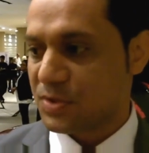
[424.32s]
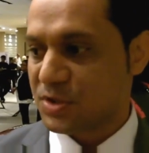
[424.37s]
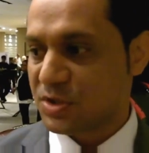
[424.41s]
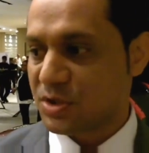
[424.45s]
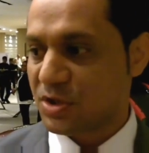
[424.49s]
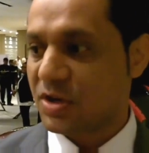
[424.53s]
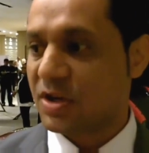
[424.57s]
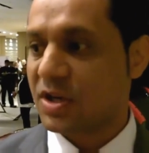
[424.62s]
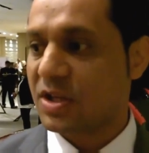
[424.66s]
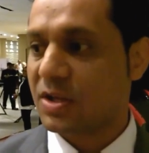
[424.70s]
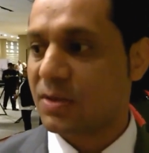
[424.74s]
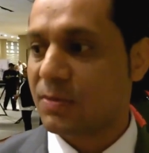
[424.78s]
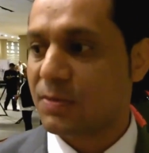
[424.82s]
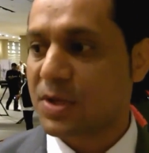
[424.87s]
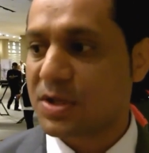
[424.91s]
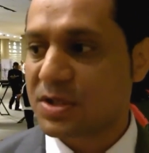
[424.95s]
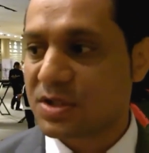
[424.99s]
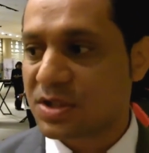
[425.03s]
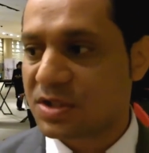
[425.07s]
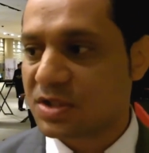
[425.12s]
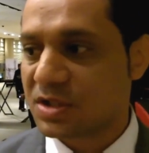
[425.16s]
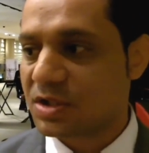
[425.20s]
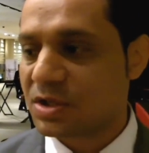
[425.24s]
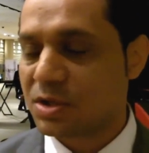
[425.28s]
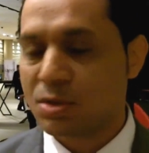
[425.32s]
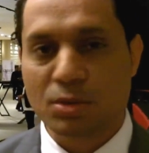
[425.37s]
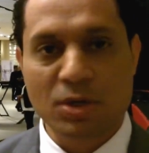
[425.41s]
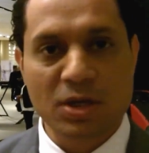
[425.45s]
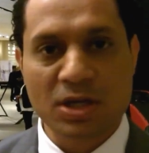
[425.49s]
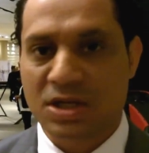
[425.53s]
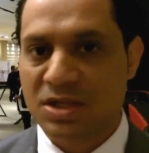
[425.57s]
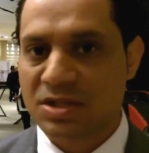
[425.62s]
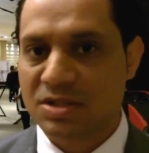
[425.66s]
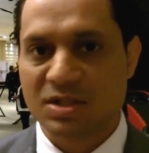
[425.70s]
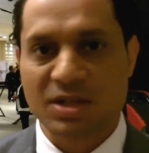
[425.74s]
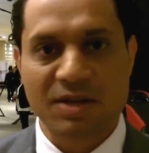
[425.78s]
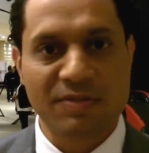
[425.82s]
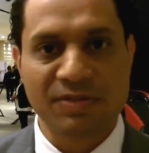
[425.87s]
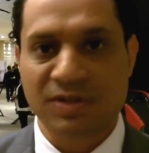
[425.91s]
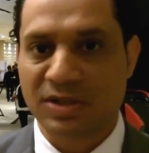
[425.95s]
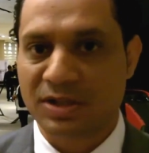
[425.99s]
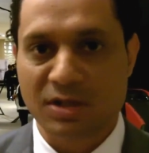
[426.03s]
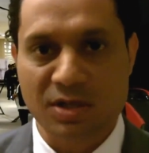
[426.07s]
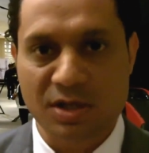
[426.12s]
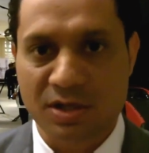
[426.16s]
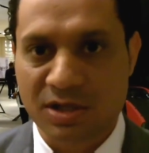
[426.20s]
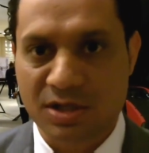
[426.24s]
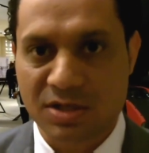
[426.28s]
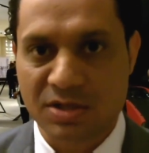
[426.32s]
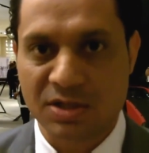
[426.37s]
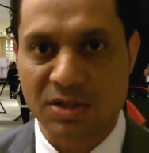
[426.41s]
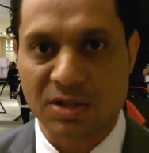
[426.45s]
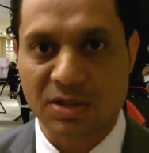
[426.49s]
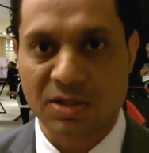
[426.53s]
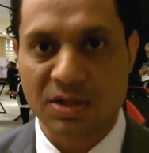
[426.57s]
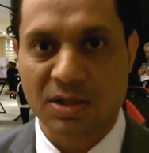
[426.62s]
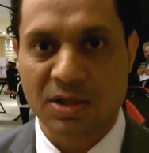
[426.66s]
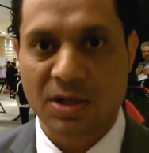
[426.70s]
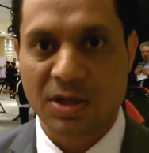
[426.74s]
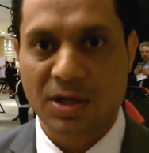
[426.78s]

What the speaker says: Starting a business in UAE is definitely not easy.